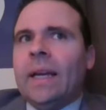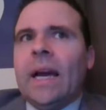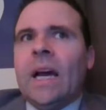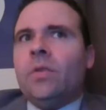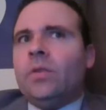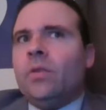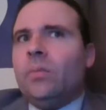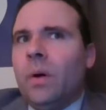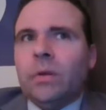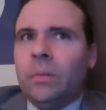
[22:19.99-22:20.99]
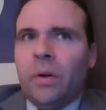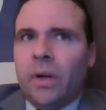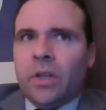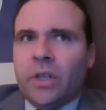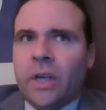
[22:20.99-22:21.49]
a guy who threw multiple
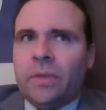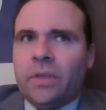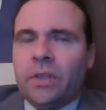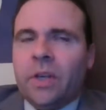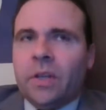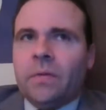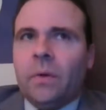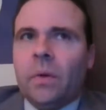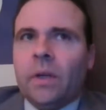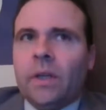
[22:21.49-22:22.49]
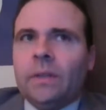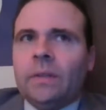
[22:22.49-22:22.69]
interceptions against Florida.